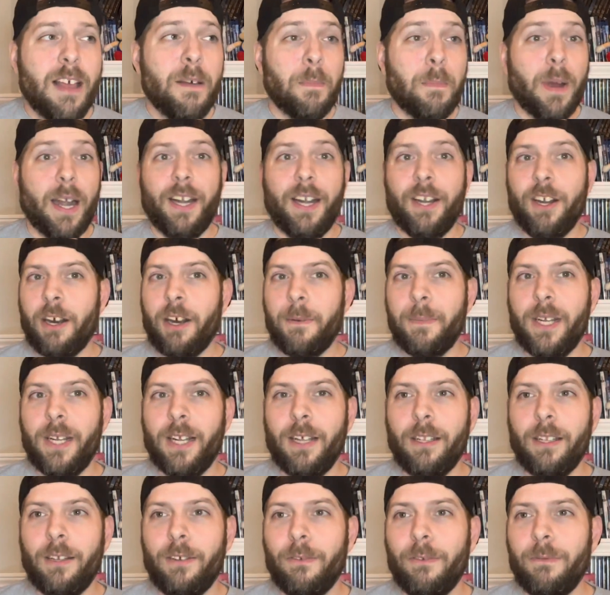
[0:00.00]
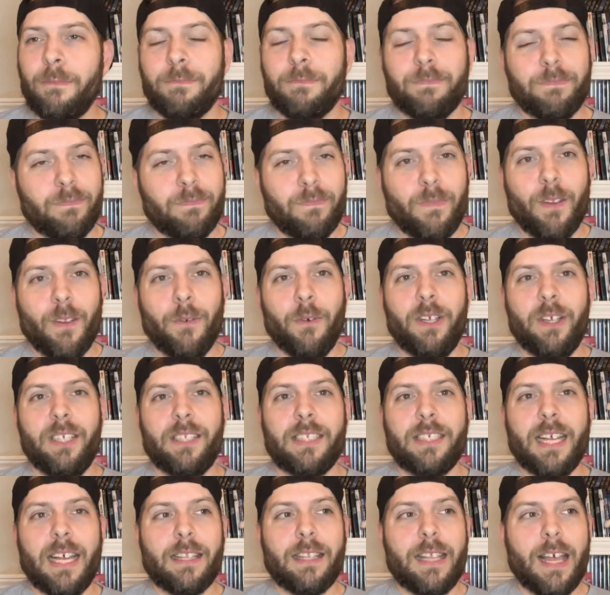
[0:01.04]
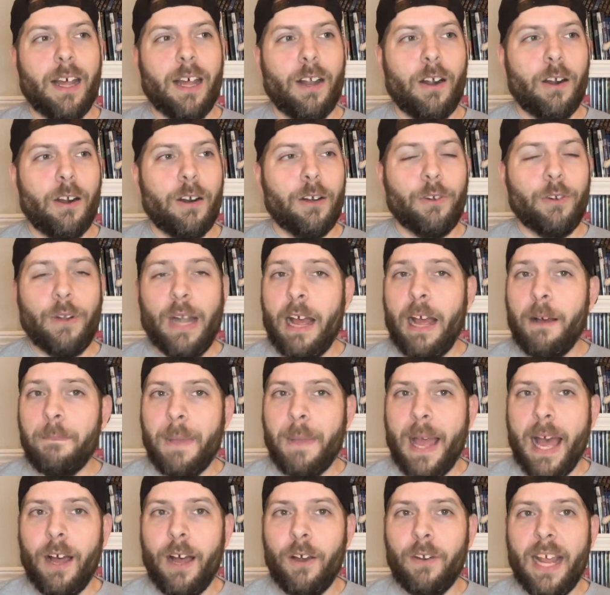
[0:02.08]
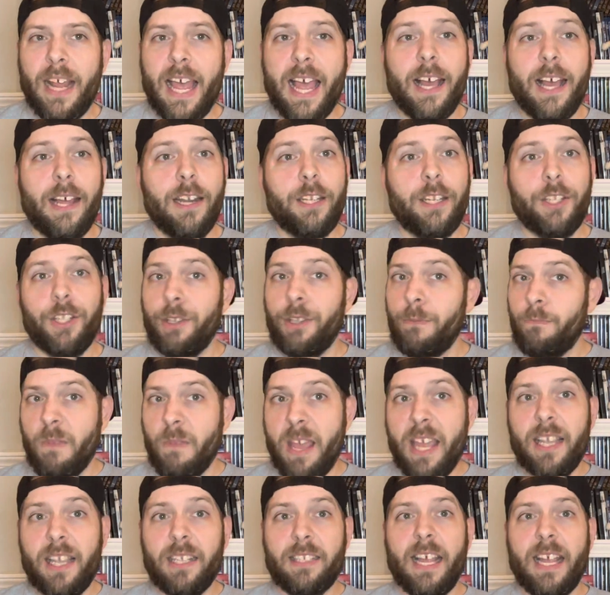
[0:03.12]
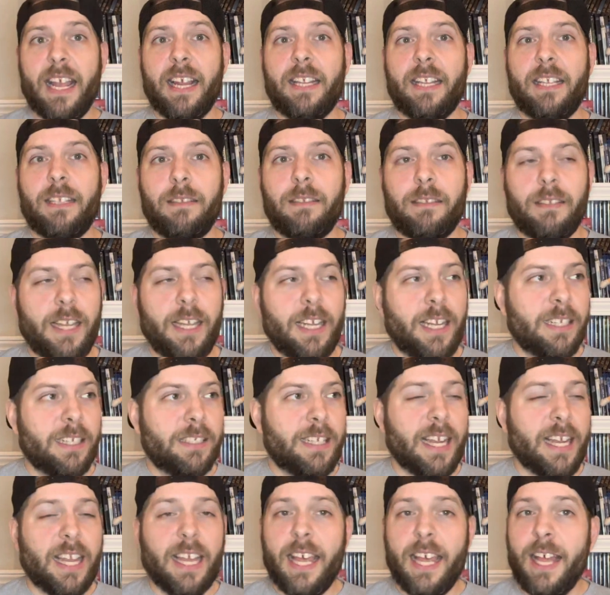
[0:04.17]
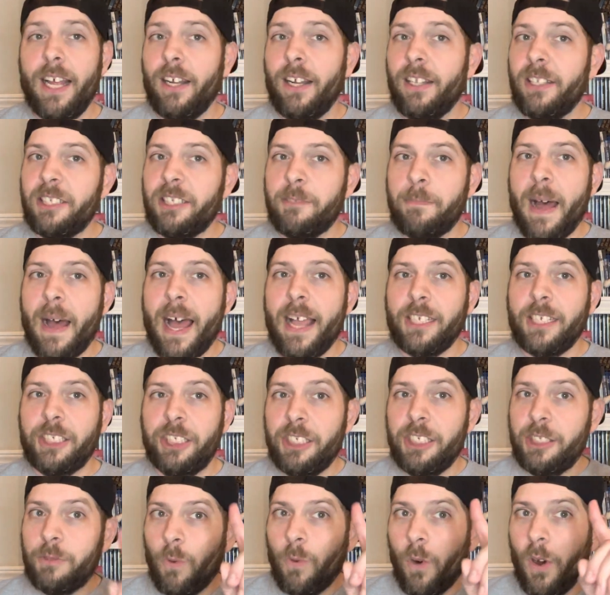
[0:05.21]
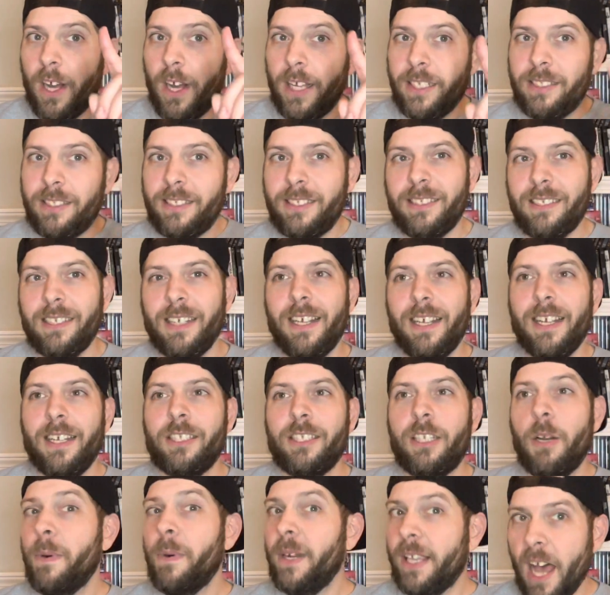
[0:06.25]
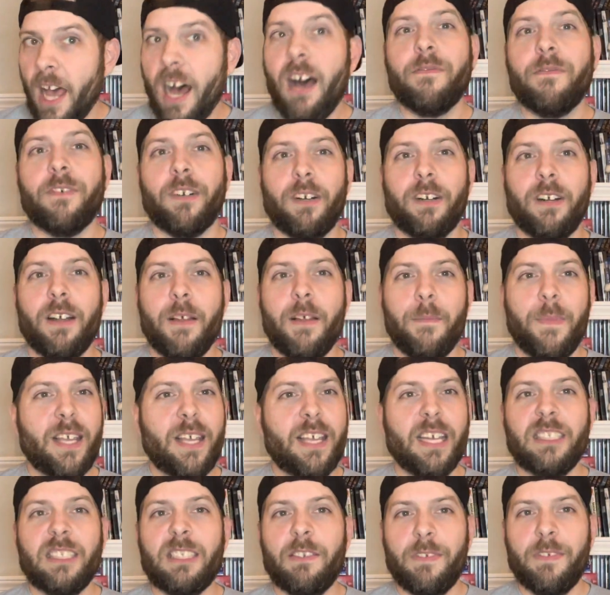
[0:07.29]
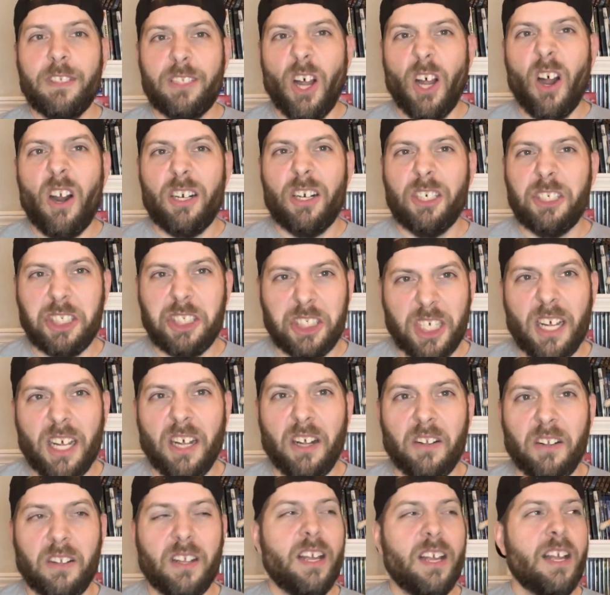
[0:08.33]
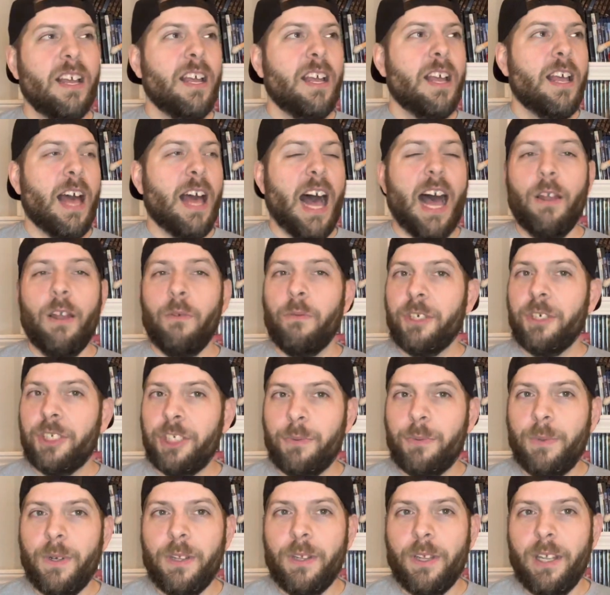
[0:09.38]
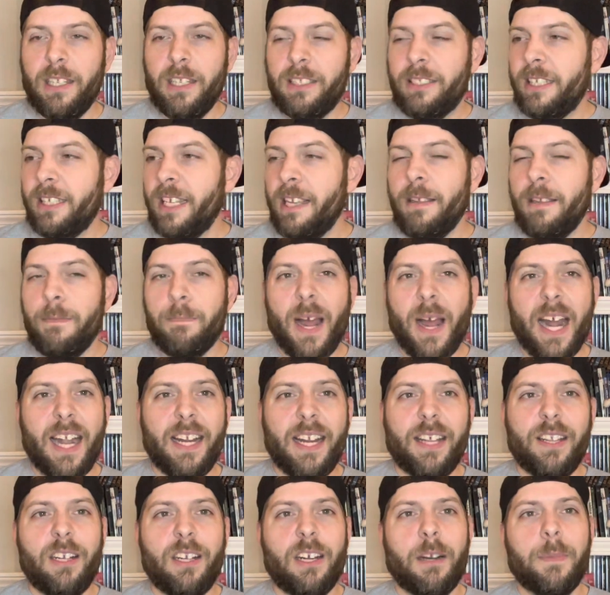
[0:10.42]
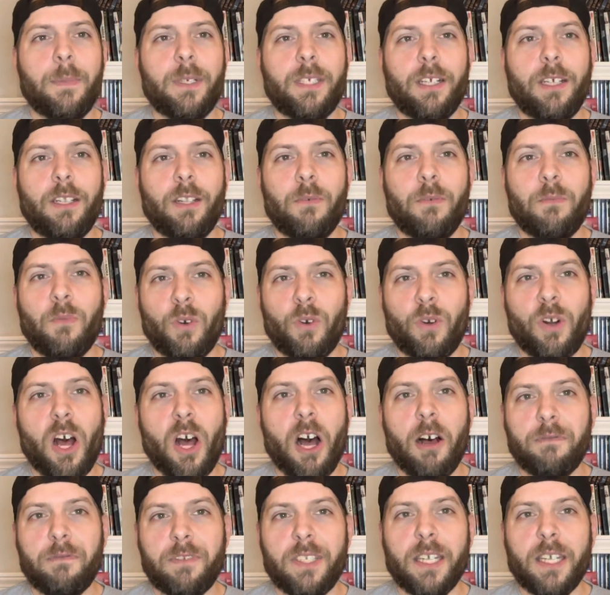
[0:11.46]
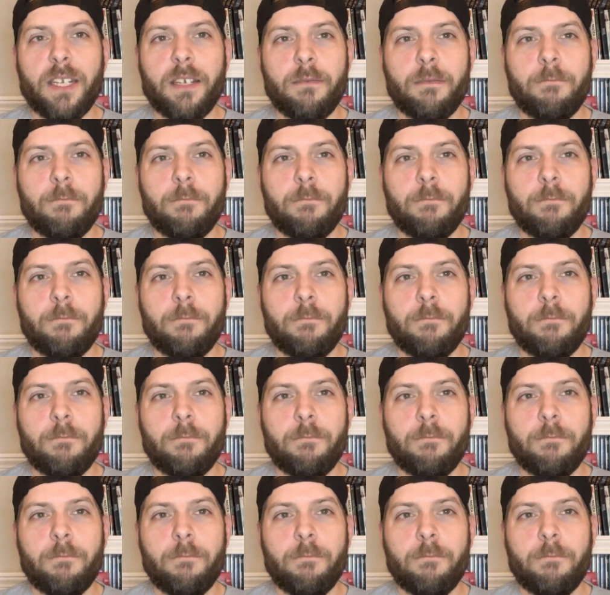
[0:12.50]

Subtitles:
Mighty Armadillo, well, he's got that hard ground pound, and he can take a hit on the spikes just once to recover because of his hard shell. I wish we could see Mighty the Armadillo more often.